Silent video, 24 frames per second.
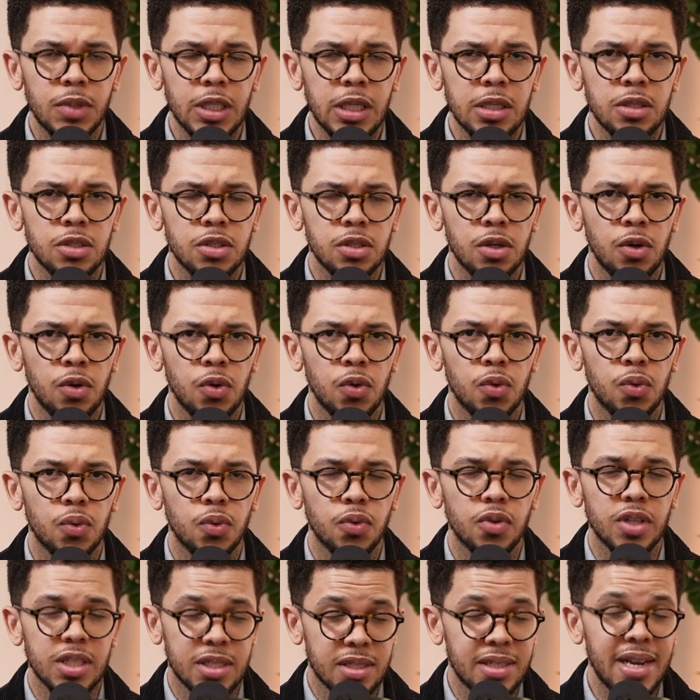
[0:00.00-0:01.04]
So
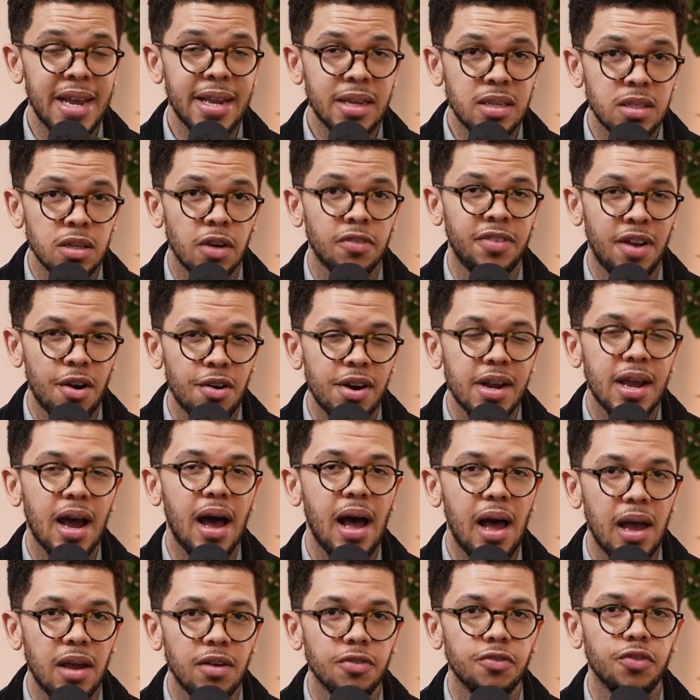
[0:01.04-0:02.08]
the stakes are very
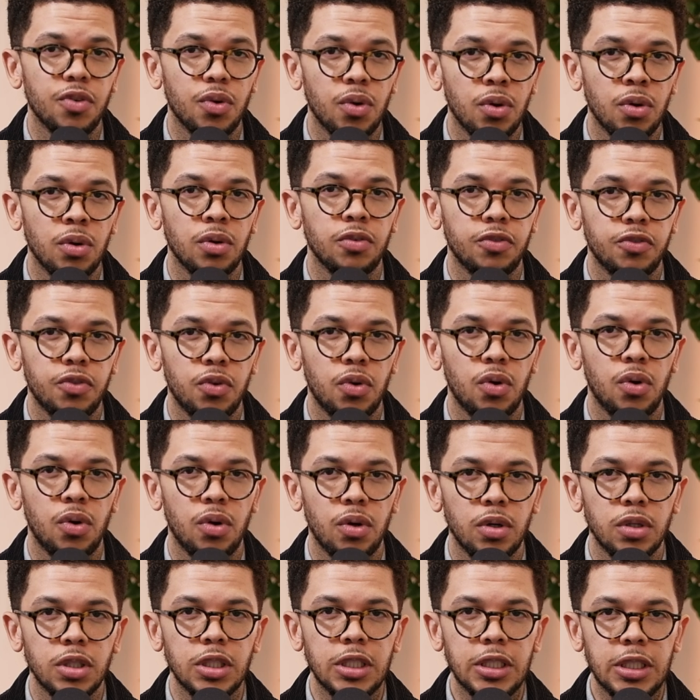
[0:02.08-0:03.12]
high
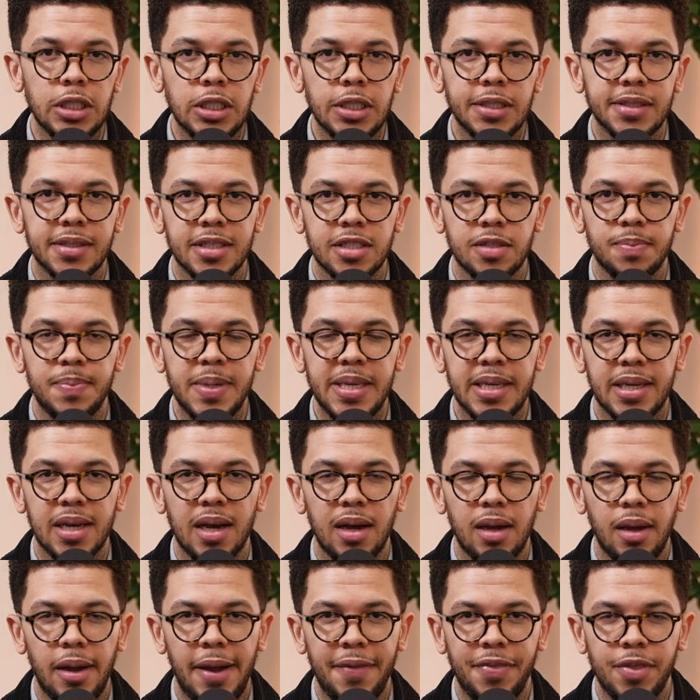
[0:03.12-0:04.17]
for the
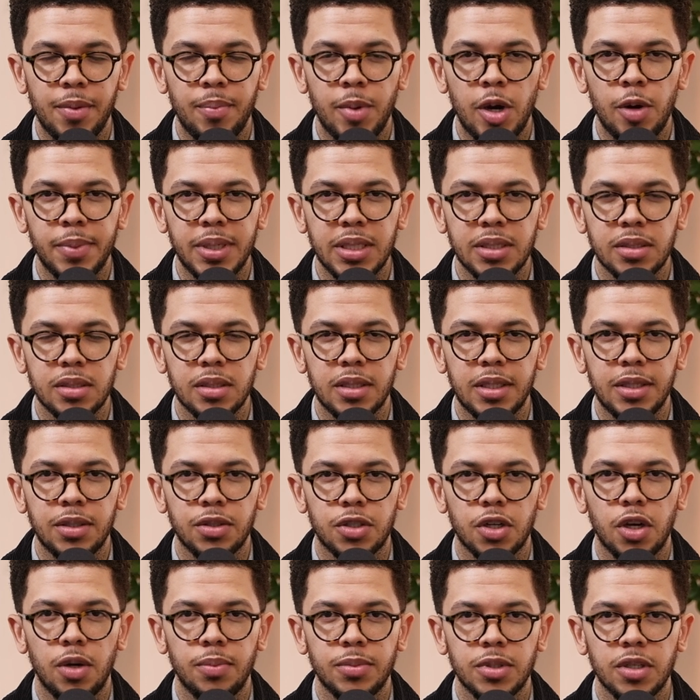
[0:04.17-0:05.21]
Speaker at the moment in
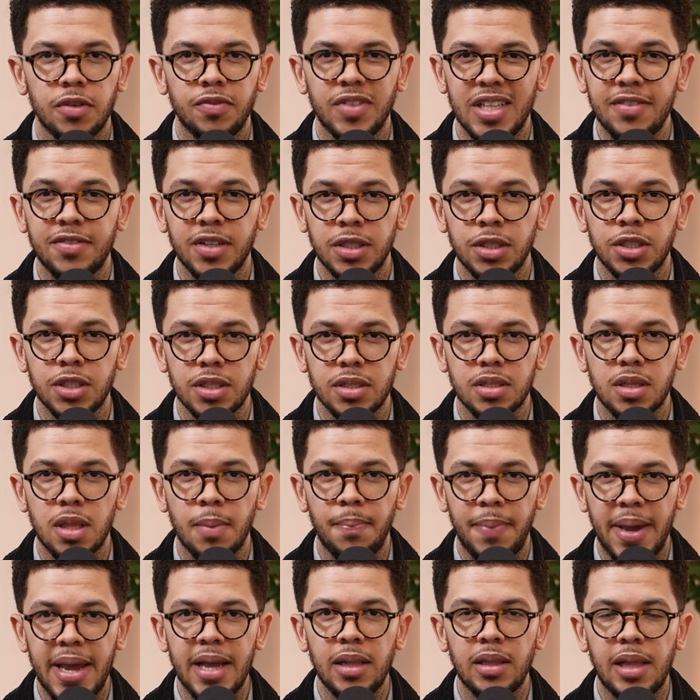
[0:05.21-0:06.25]
terms of even just the
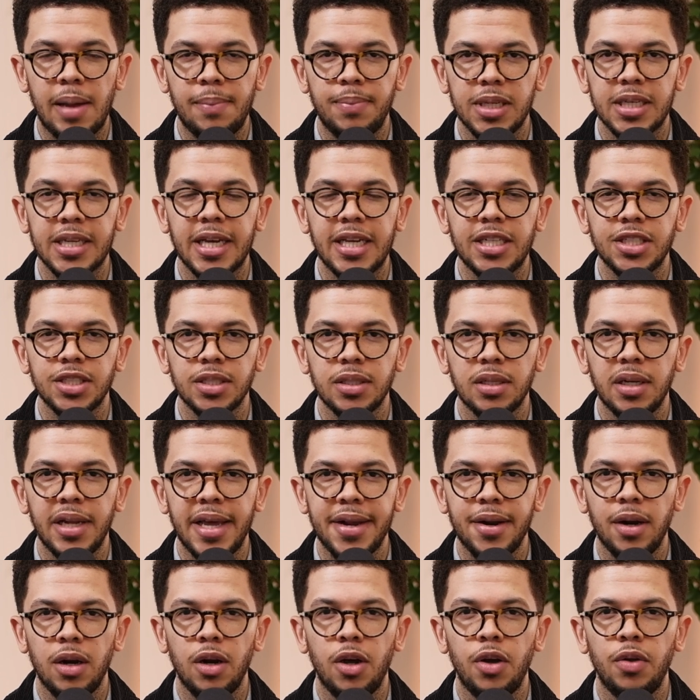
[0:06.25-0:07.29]
bail application, let
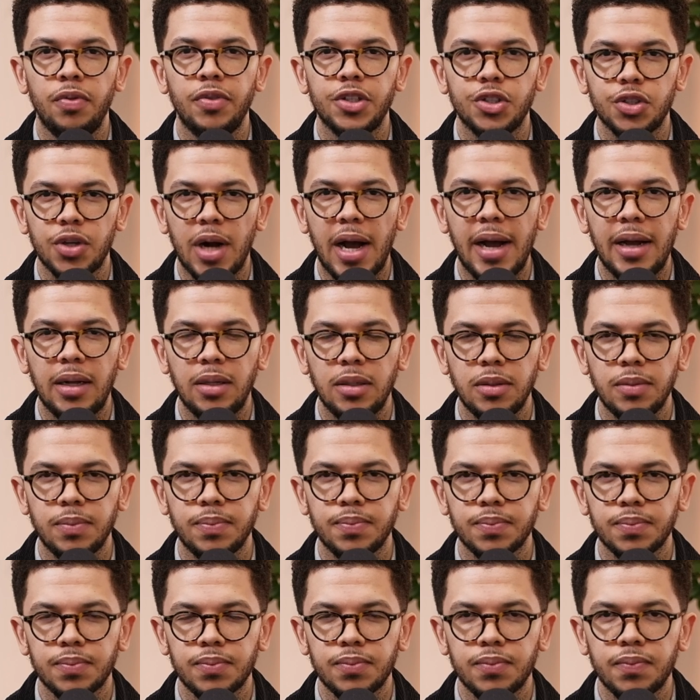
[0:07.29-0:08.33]
alone the trial.
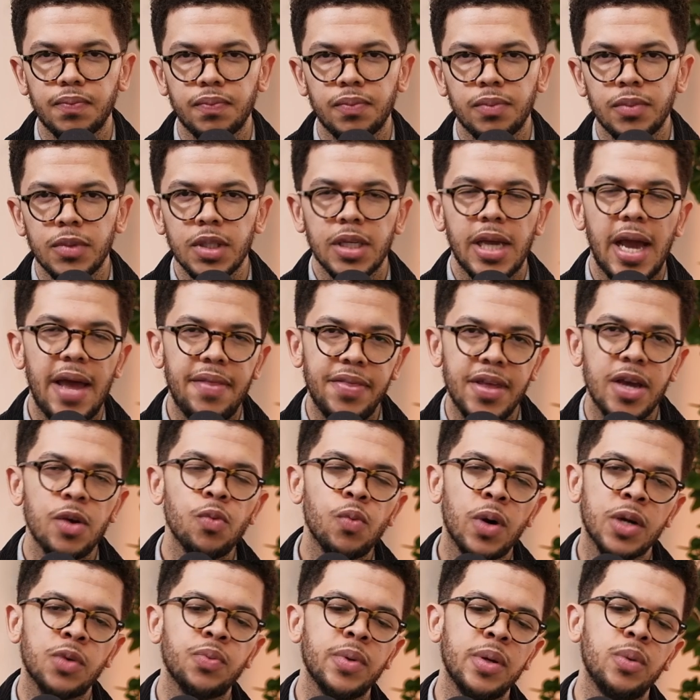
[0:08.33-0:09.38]
And then
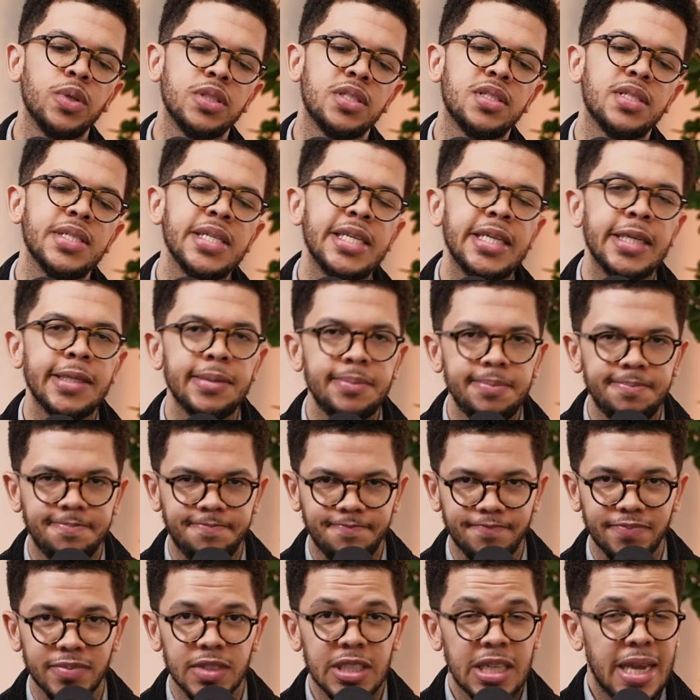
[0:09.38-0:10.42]
what we would see,
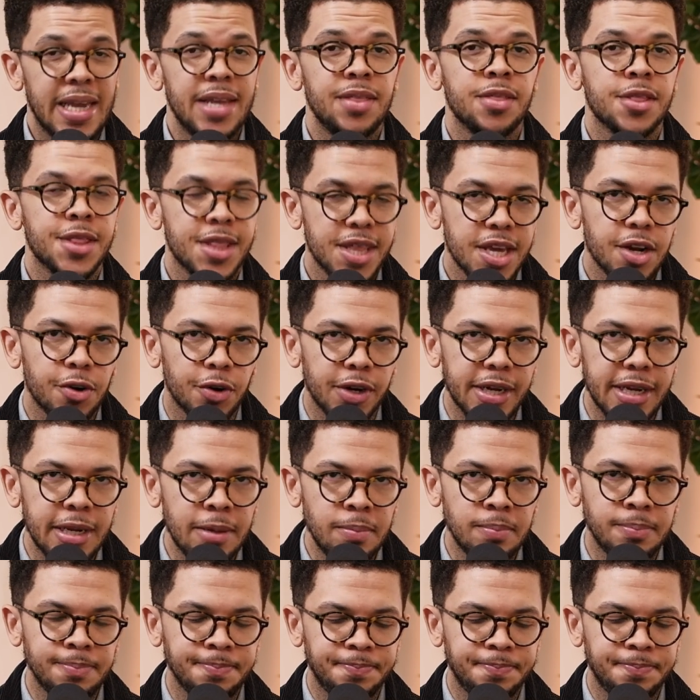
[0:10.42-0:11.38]
in theory,